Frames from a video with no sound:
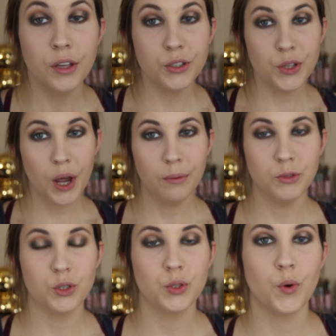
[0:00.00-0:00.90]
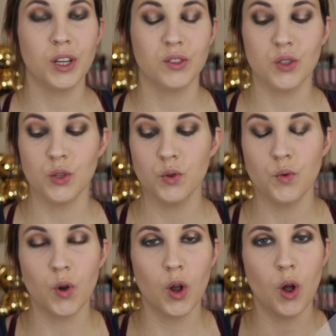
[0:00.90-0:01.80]
So now I'm just going
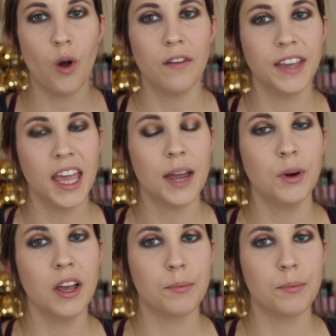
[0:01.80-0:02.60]
to go off camera.